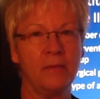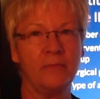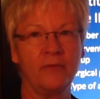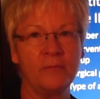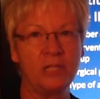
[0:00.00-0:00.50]

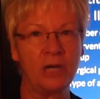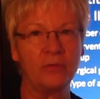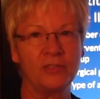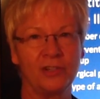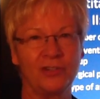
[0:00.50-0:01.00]
from
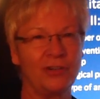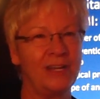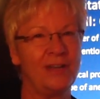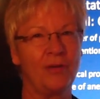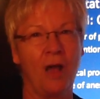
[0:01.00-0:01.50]
general
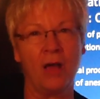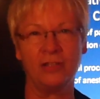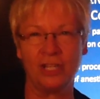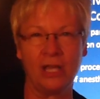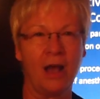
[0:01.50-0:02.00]
surgery,
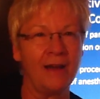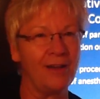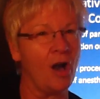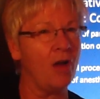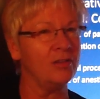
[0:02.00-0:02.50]
urology,
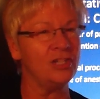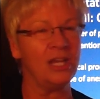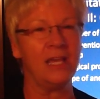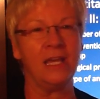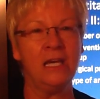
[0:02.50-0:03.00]

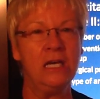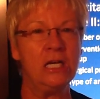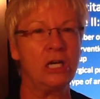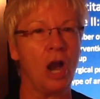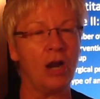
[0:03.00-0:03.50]
gynecology,
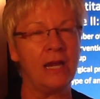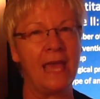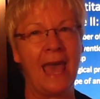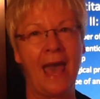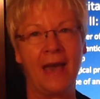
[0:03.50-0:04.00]

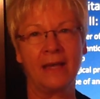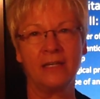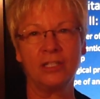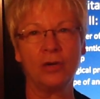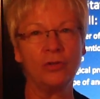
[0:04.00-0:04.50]
cardiac,
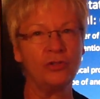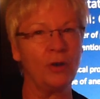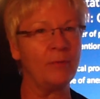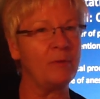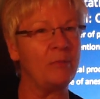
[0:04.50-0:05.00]
total
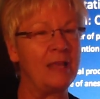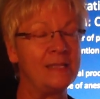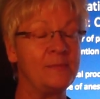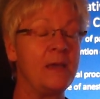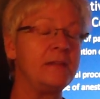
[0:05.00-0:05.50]
joint
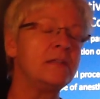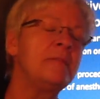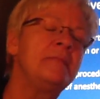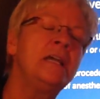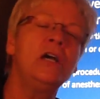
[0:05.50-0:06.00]
replacement,
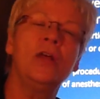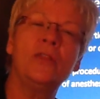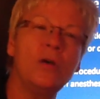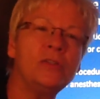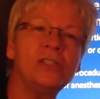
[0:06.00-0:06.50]

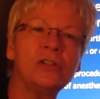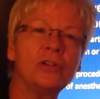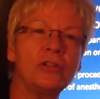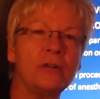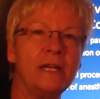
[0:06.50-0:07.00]
Those
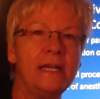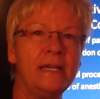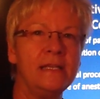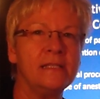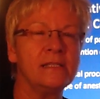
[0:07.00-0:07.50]

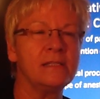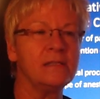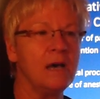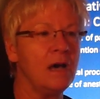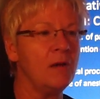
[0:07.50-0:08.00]

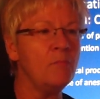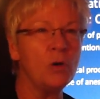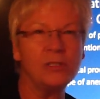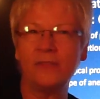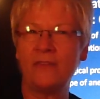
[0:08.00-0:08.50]
surgeries,
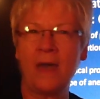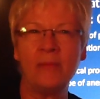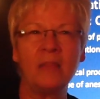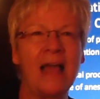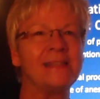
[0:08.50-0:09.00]
most of
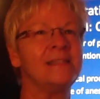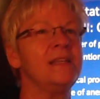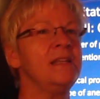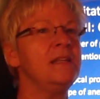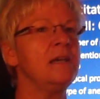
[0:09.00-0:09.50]
them
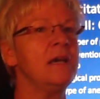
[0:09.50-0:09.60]
lasted